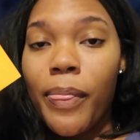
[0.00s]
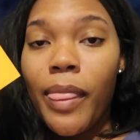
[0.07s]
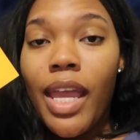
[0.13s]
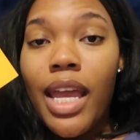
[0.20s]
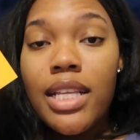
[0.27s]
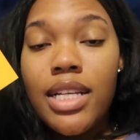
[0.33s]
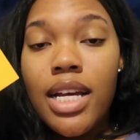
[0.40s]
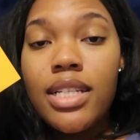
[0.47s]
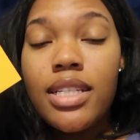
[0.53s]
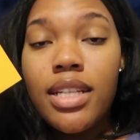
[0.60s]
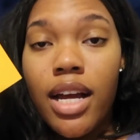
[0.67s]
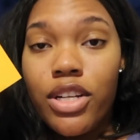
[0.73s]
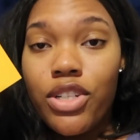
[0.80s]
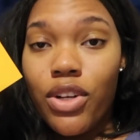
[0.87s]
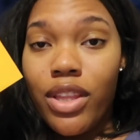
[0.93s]
it does
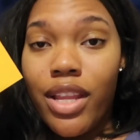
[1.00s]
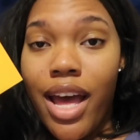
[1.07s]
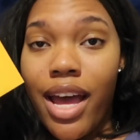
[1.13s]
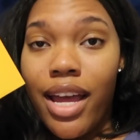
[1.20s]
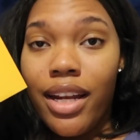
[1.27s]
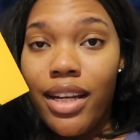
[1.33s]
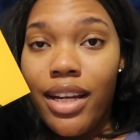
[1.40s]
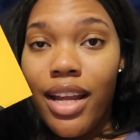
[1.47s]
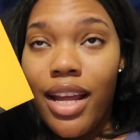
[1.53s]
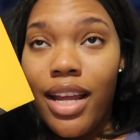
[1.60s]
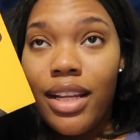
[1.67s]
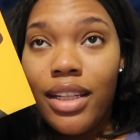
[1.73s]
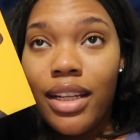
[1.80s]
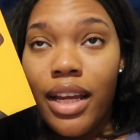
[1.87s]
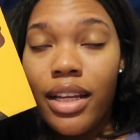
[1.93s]
touch on that,
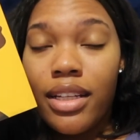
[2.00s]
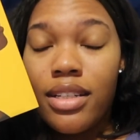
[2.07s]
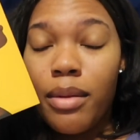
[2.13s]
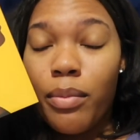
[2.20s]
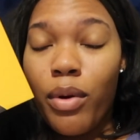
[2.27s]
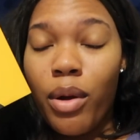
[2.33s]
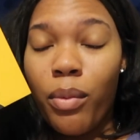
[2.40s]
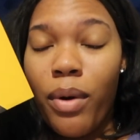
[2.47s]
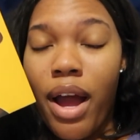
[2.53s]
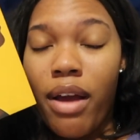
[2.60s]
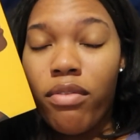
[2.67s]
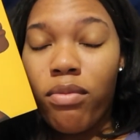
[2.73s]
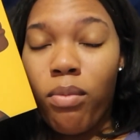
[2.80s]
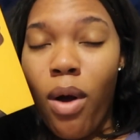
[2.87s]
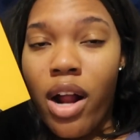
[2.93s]
like to the point where
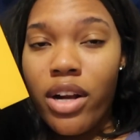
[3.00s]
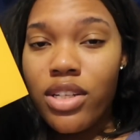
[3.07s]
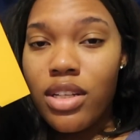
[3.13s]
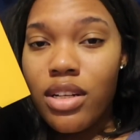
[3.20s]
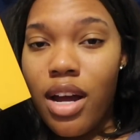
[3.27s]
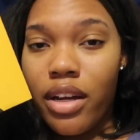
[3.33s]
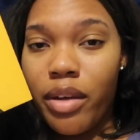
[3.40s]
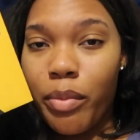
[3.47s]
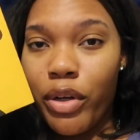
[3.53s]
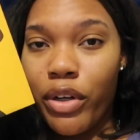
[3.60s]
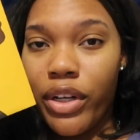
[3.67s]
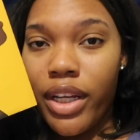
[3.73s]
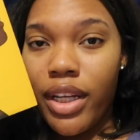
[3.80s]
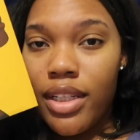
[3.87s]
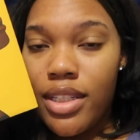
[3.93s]
I've watched the
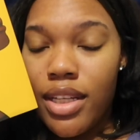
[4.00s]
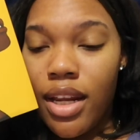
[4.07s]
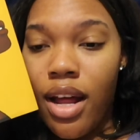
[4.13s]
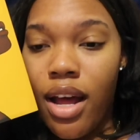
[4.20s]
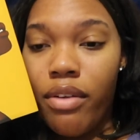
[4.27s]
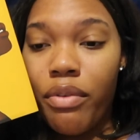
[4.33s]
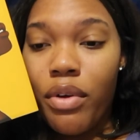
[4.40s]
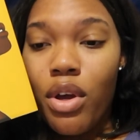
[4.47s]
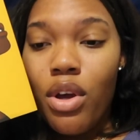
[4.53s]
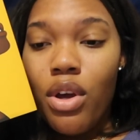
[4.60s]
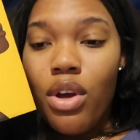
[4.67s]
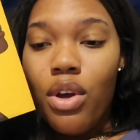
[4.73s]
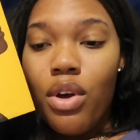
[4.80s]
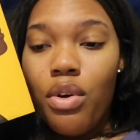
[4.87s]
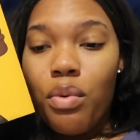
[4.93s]
documentaries and I've
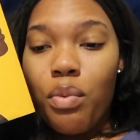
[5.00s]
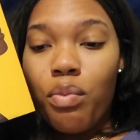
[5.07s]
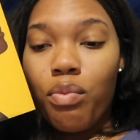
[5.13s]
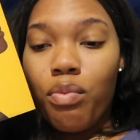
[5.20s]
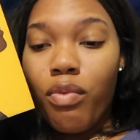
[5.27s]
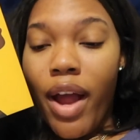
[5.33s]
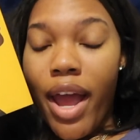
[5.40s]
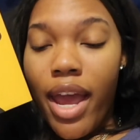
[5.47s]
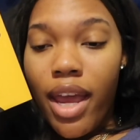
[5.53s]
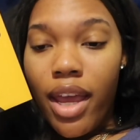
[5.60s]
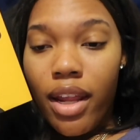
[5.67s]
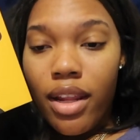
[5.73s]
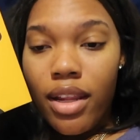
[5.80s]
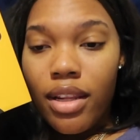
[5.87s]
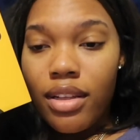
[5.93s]

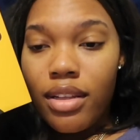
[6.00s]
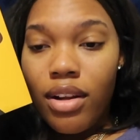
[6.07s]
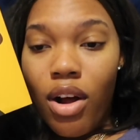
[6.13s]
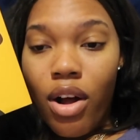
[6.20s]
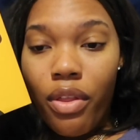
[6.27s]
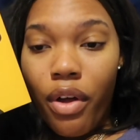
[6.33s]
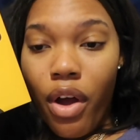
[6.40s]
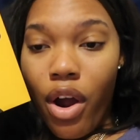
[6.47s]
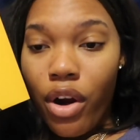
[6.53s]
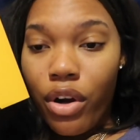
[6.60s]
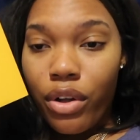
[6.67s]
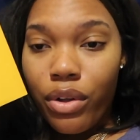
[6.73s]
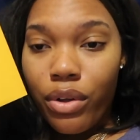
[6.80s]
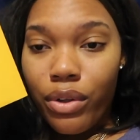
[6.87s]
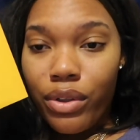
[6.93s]
read all the
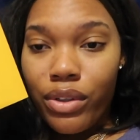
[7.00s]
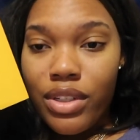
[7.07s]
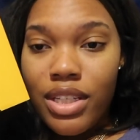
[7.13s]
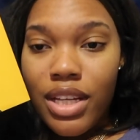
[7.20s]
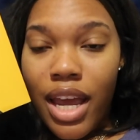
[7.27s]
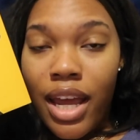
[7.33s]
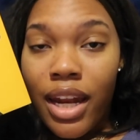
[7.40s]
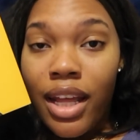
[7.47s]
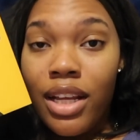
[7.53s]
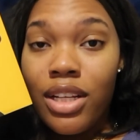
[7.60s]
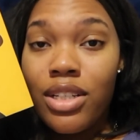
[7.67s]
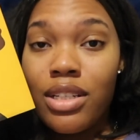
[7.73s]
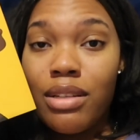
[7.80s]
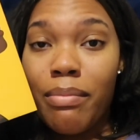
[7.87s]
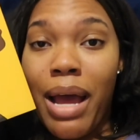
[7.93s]
articles, and it
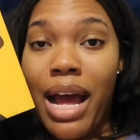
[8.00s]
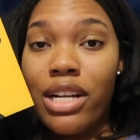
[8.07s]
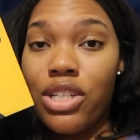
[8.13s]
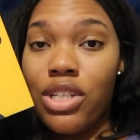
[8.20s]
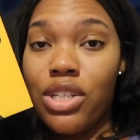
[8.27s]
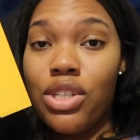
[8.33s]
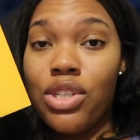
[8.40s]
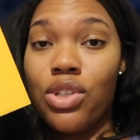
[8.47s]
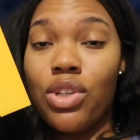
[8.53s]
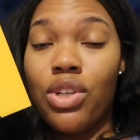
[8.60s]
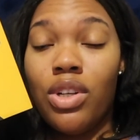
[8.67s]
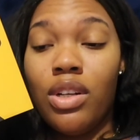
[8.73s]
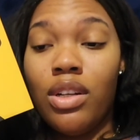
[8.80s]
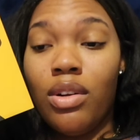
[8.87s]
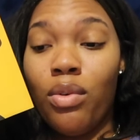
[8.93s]
just matches
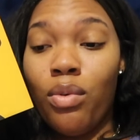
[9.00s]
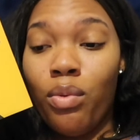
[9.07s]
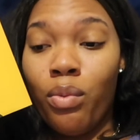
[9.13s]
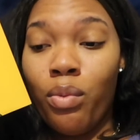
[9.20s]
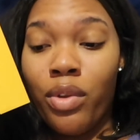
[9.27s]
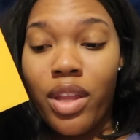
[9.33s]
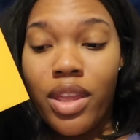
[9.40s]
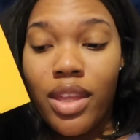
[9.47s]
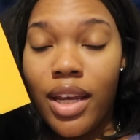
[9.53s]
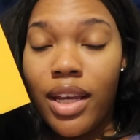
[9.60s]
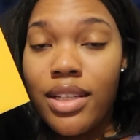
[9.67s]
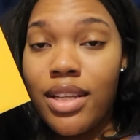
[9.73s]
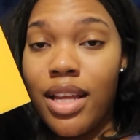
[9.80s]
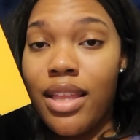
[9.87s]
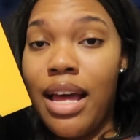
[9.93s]
with the
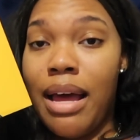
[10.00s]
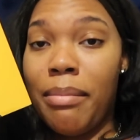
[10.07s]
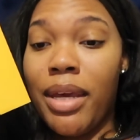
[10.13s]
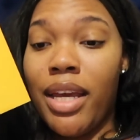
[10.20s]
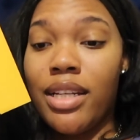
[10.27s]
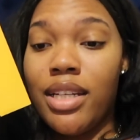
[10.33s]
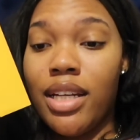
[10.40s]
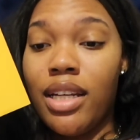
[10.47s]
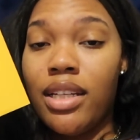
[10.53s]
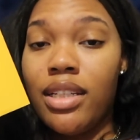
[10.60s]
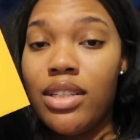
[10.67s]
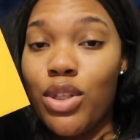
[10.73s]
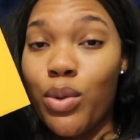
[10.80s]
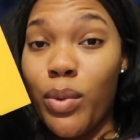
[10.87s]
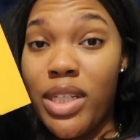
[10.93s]
things that that man
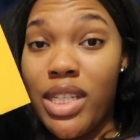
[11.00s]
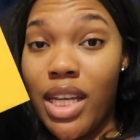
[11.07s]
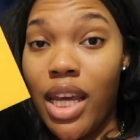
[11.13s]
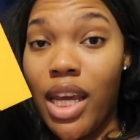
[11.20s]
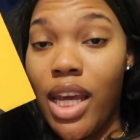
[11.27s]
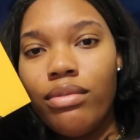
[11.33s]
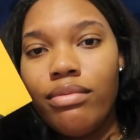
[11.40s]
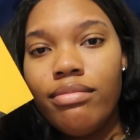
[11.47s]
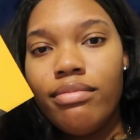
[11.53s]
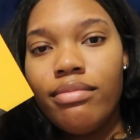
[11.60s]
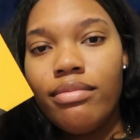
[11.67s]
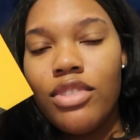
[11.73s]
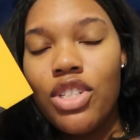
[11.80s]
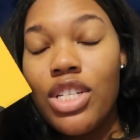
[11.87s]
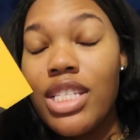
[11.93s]
did to a T.
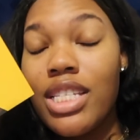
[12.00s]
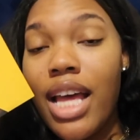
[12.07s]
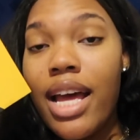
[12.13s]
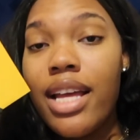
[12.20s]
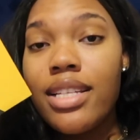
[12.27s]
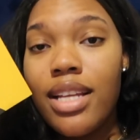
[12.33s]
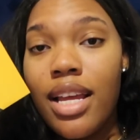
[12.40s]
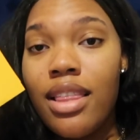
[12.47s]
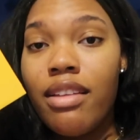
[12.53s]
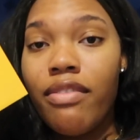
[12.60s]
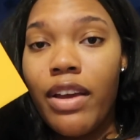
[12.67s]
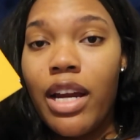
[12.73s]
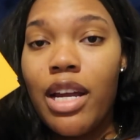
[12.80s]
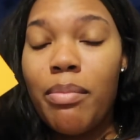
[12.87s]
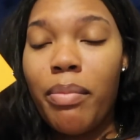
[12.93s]
she says in the
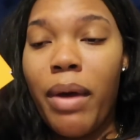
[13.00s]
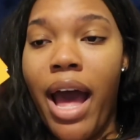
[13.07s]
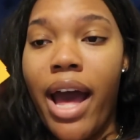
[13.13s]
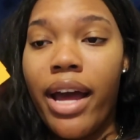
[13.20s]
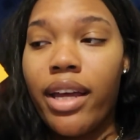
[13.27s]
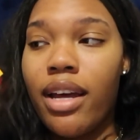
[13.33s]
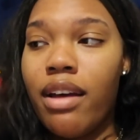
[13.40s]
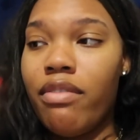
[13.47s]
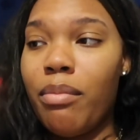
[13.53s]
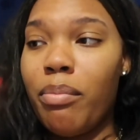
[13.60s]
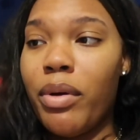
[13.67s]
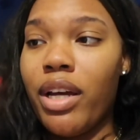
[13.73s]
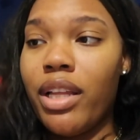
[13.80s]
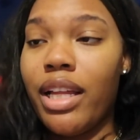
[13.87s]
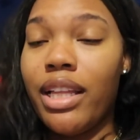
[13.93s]
very back of the book,